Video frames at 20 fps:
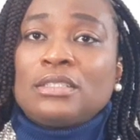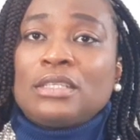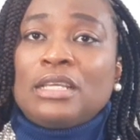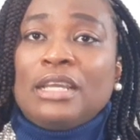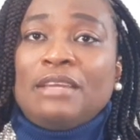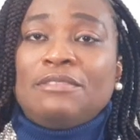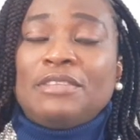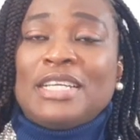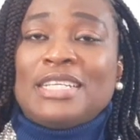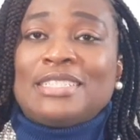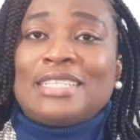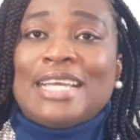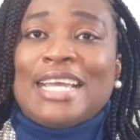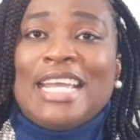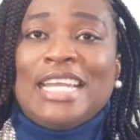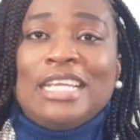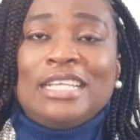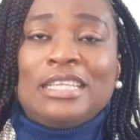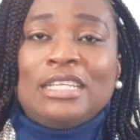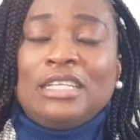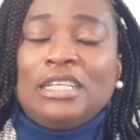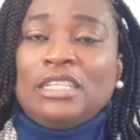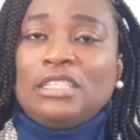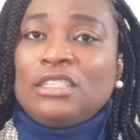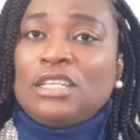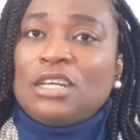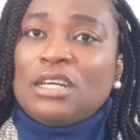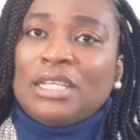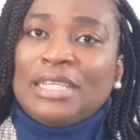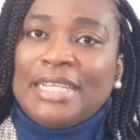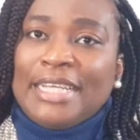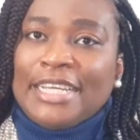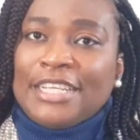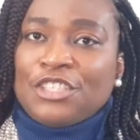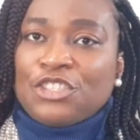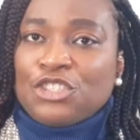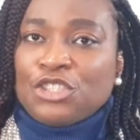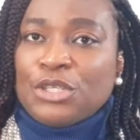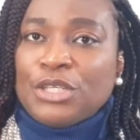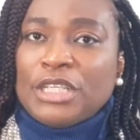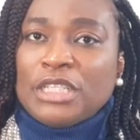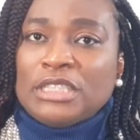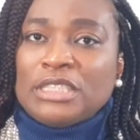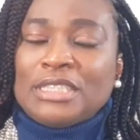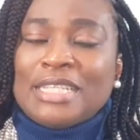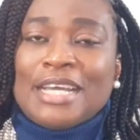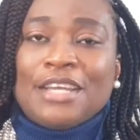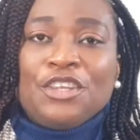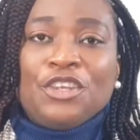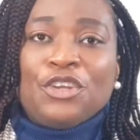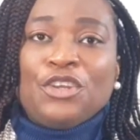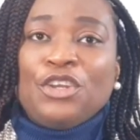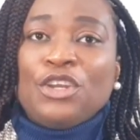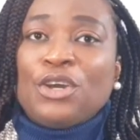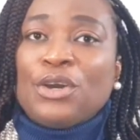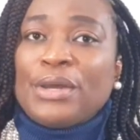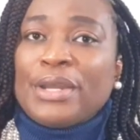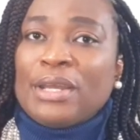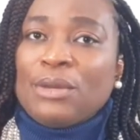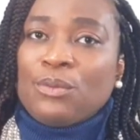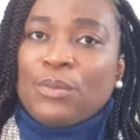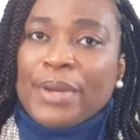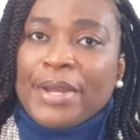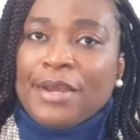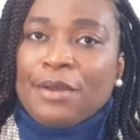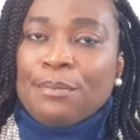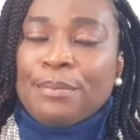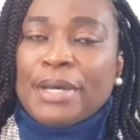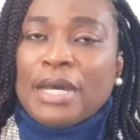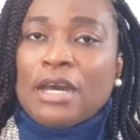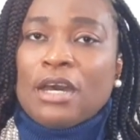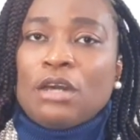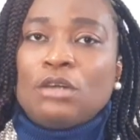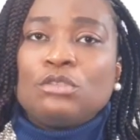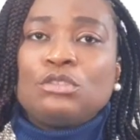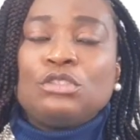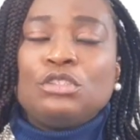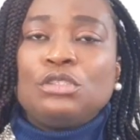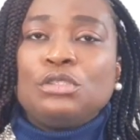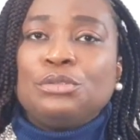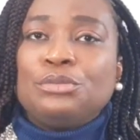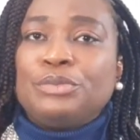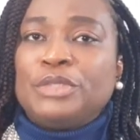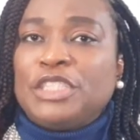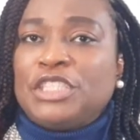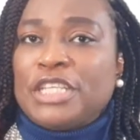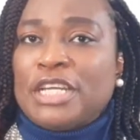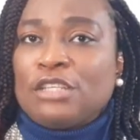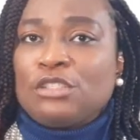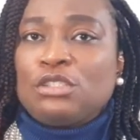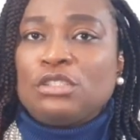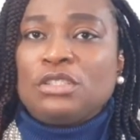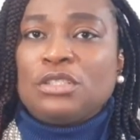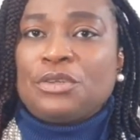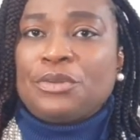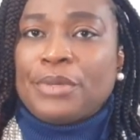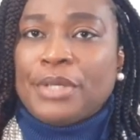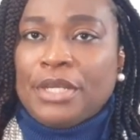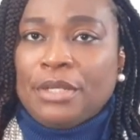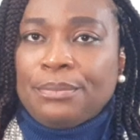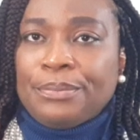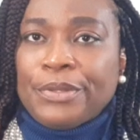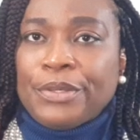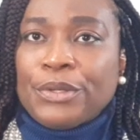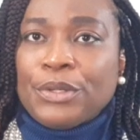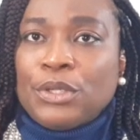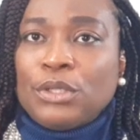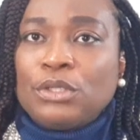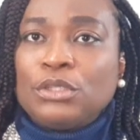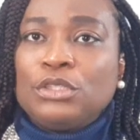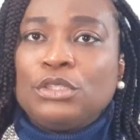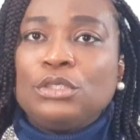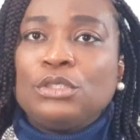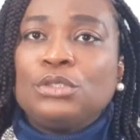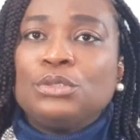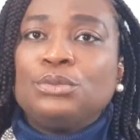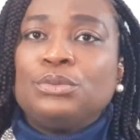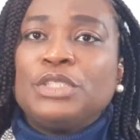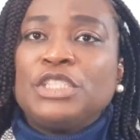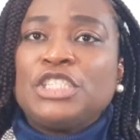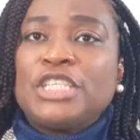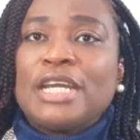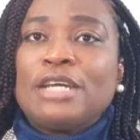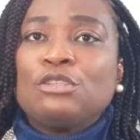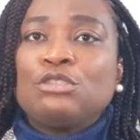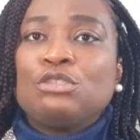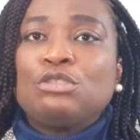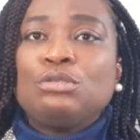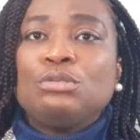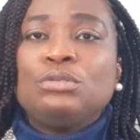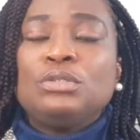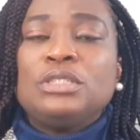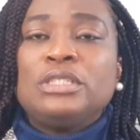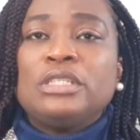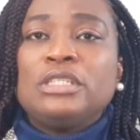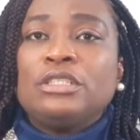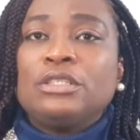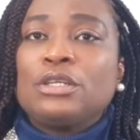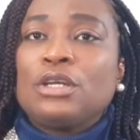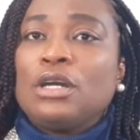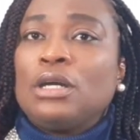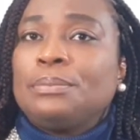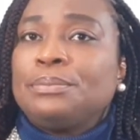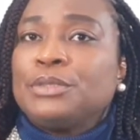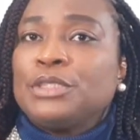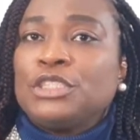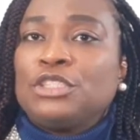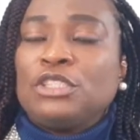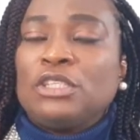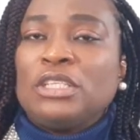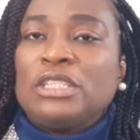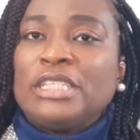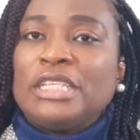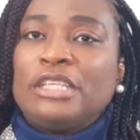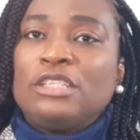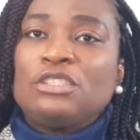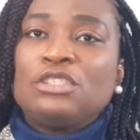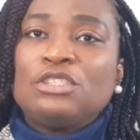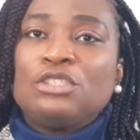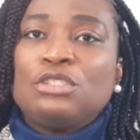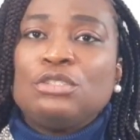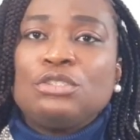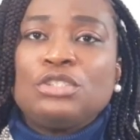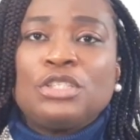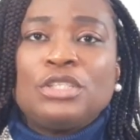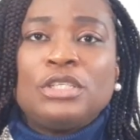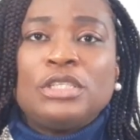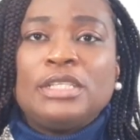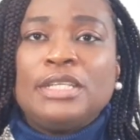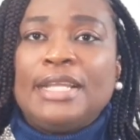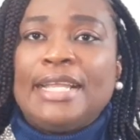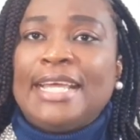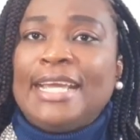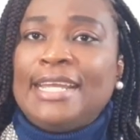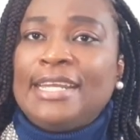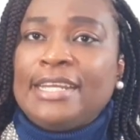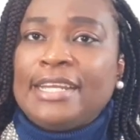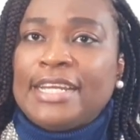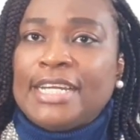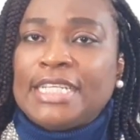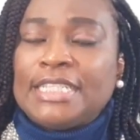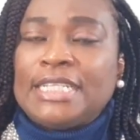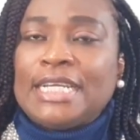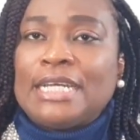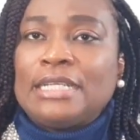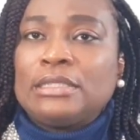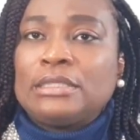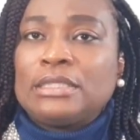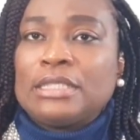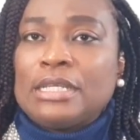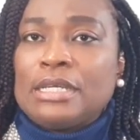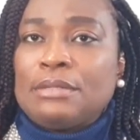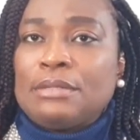If there's anything in collections that you're not aware about, you can reach out to the credit bureau, you can reach out to the corporation or the institution or the lender that